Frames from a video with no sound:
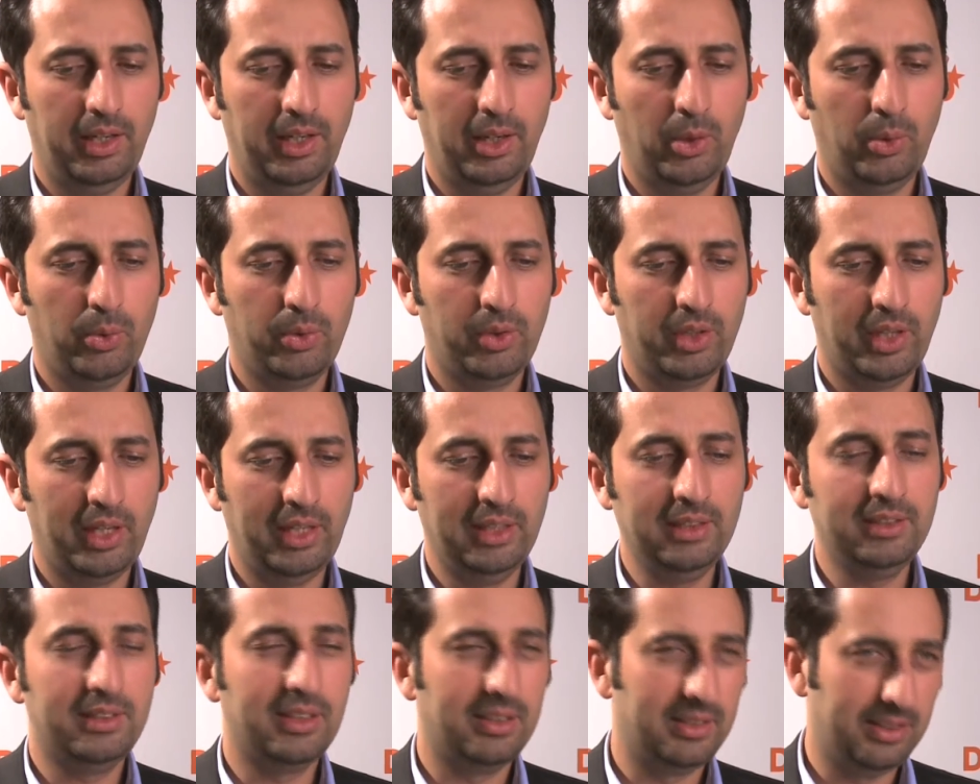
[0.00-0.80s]
On the
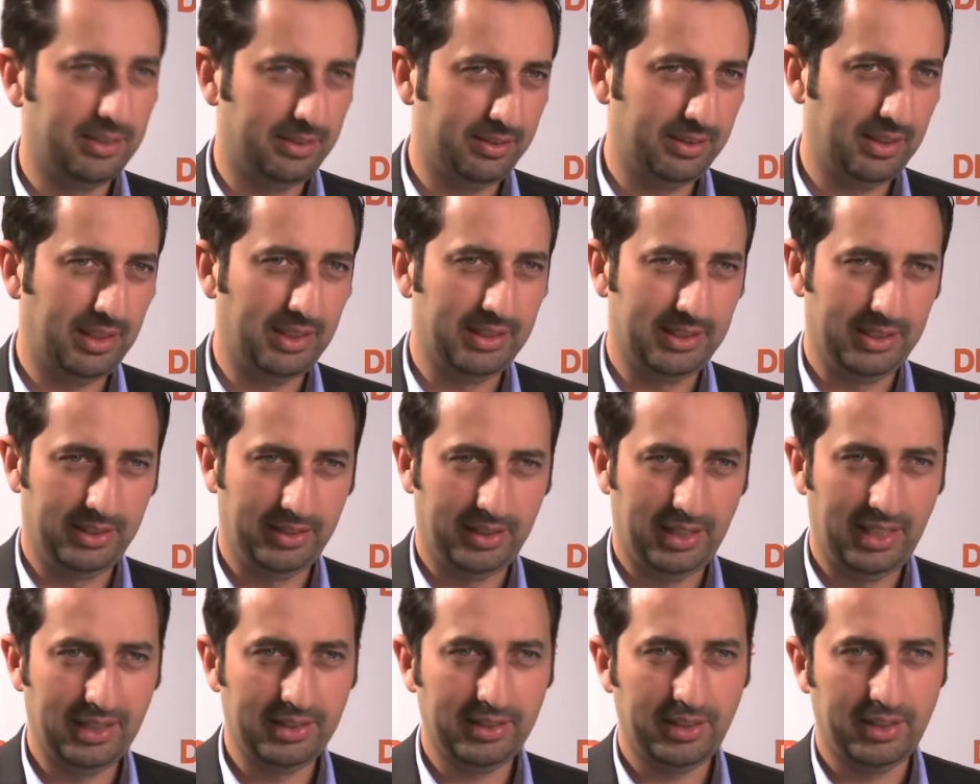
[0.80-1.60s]
internet side,
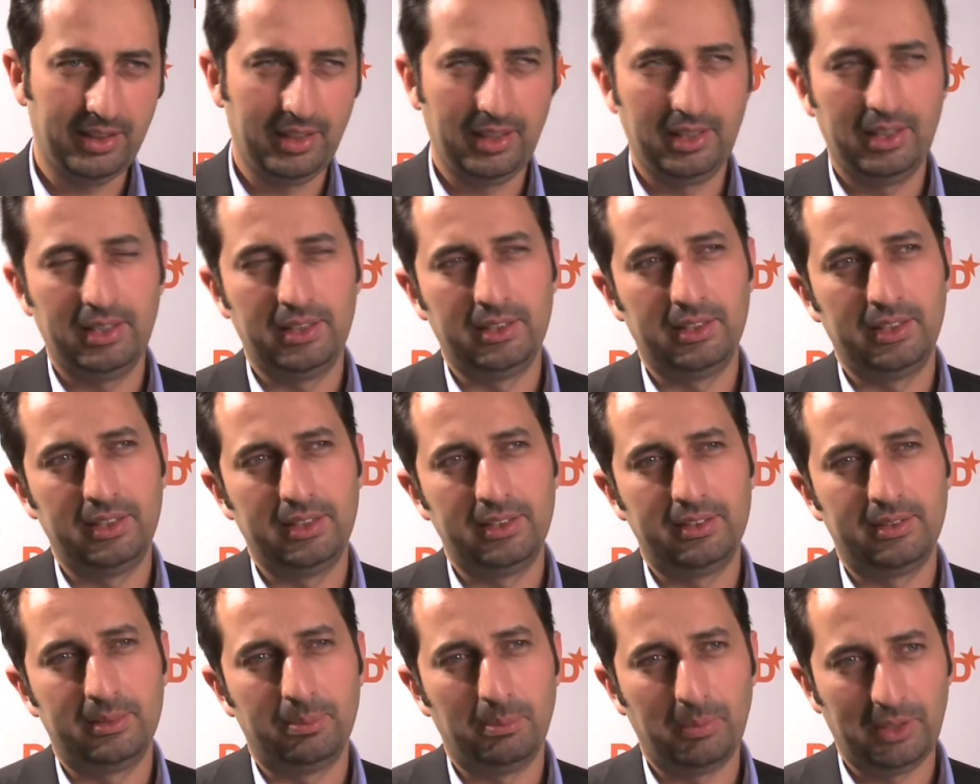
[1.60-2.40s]
on the other hand,
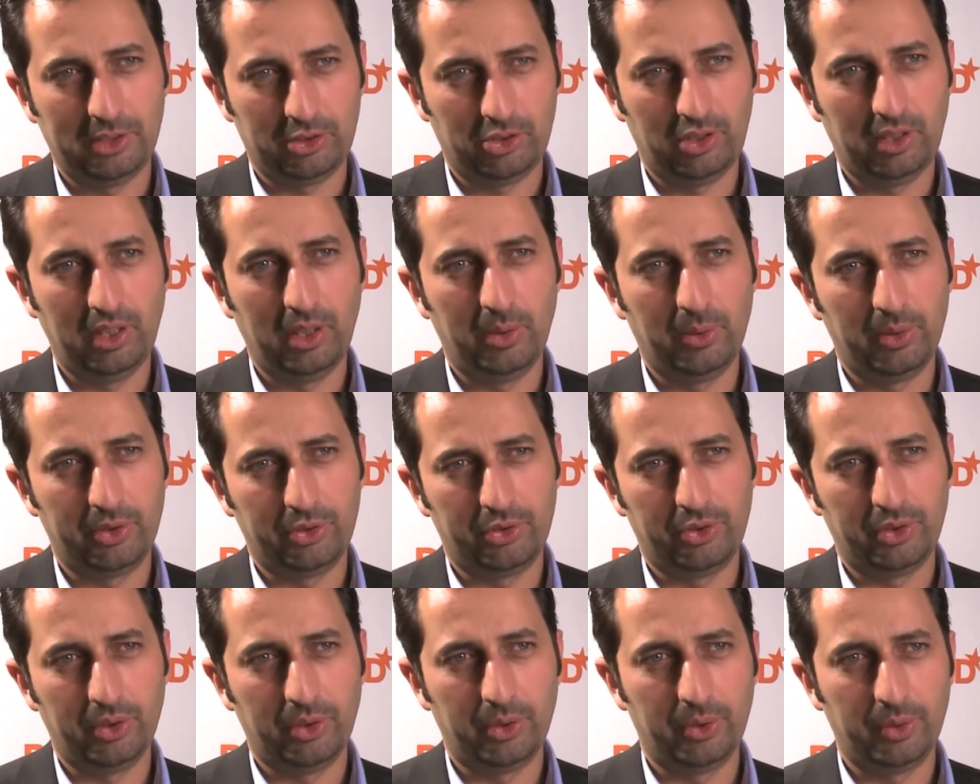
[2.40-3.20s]
it's much lower.
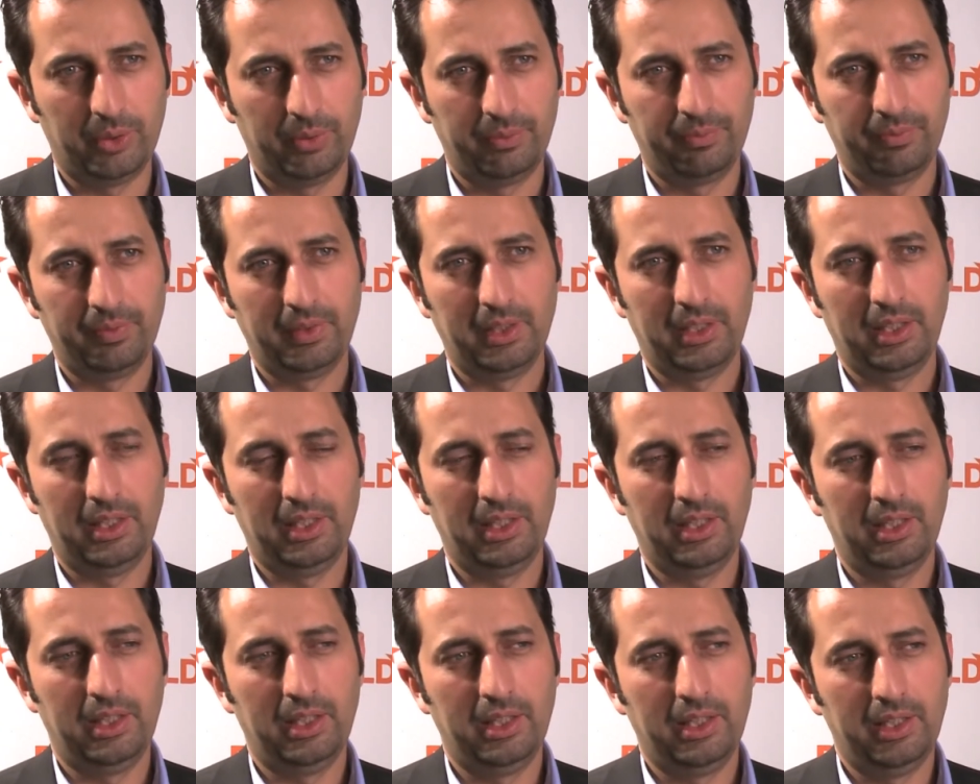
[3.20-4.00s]
So
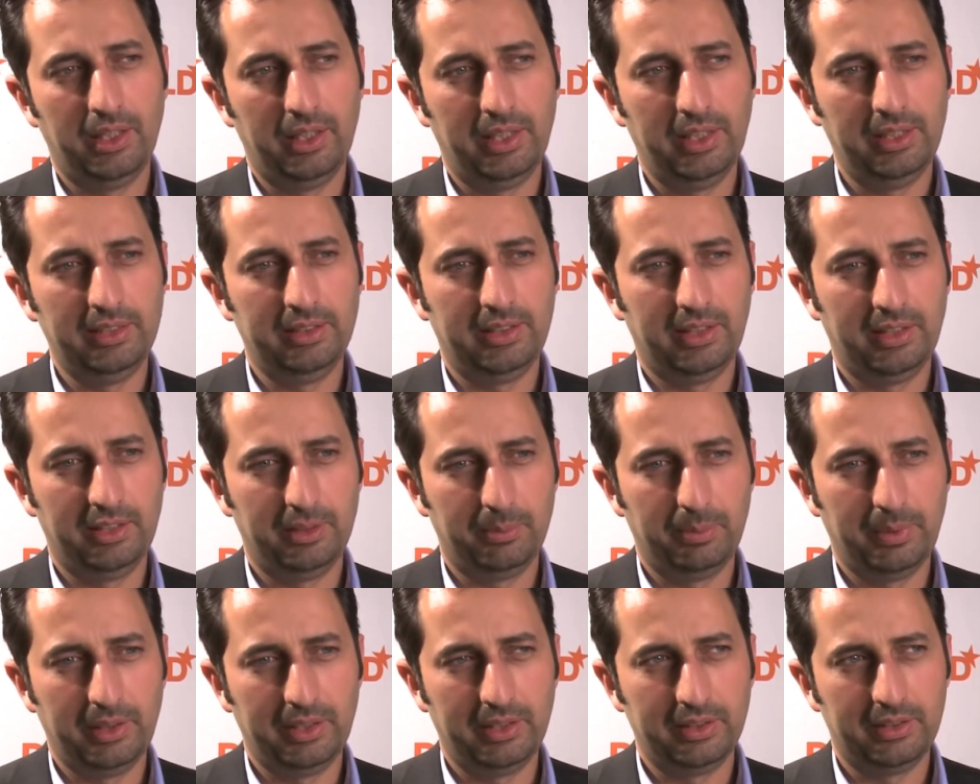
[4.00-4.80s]

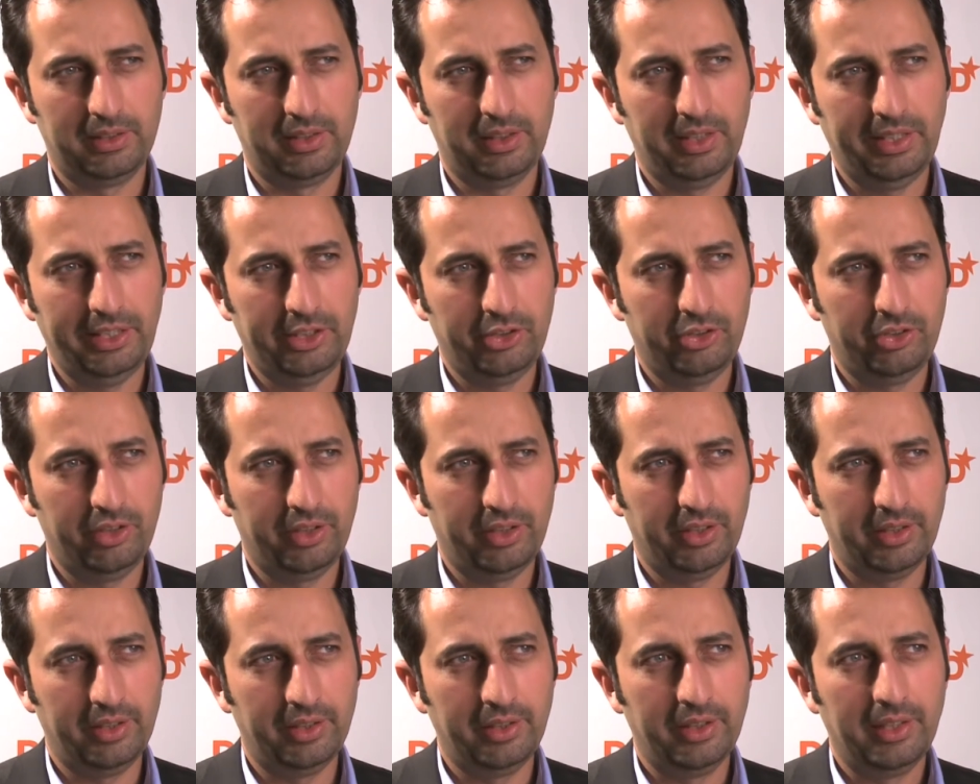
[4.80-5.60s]
internet
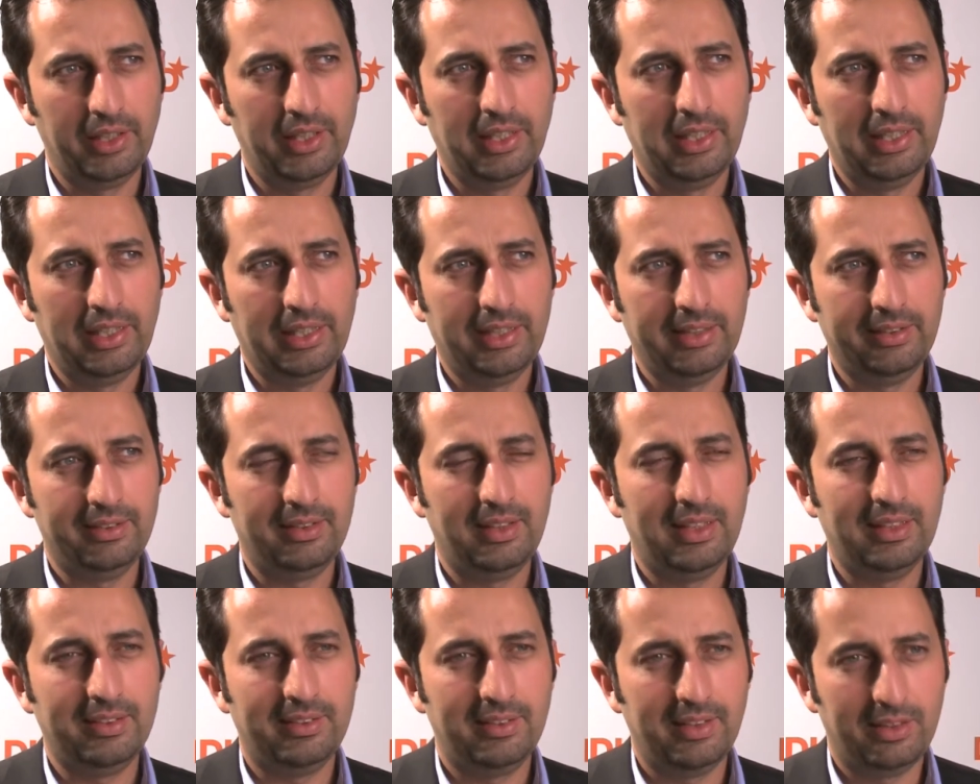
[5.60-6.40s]
penetration
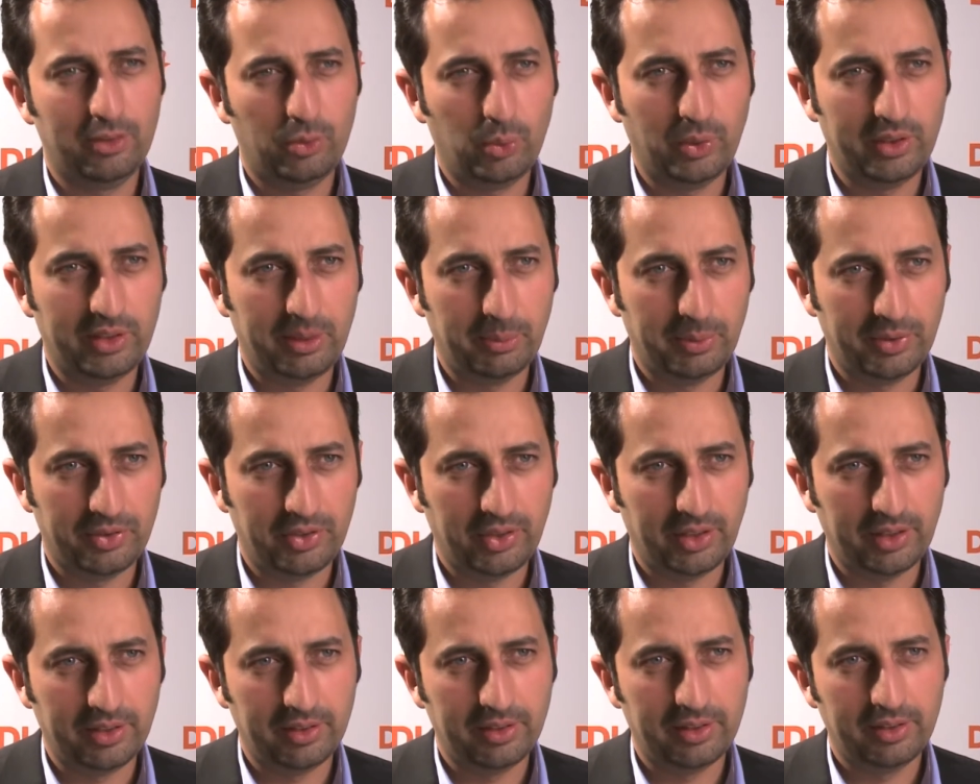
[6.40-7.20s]
is less than
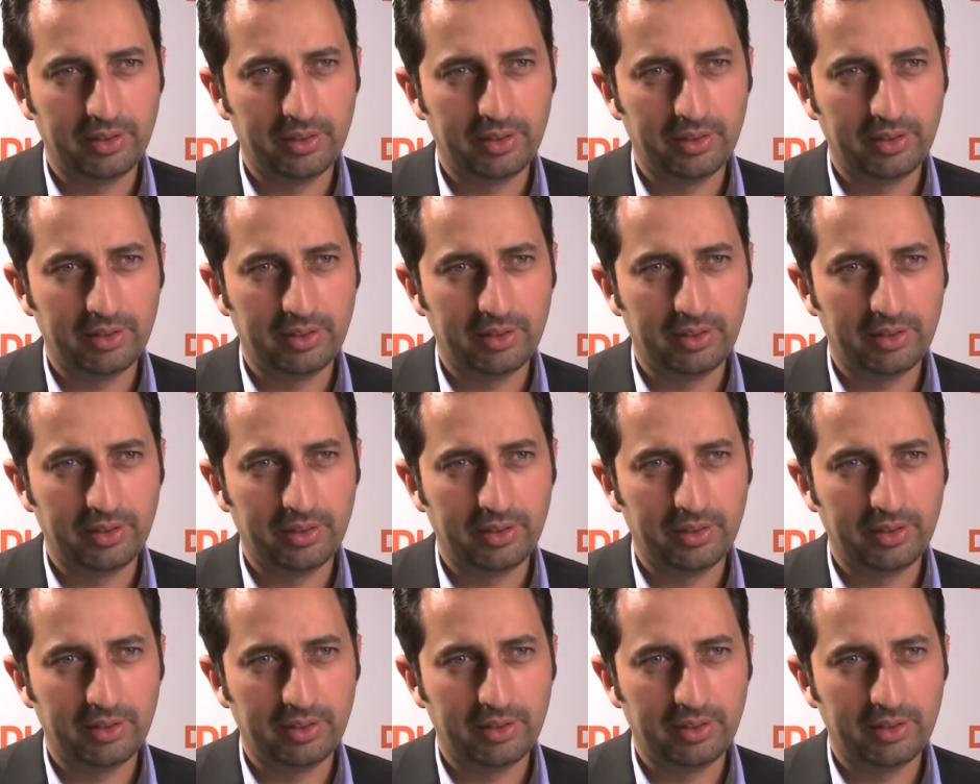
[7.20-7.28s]
20%.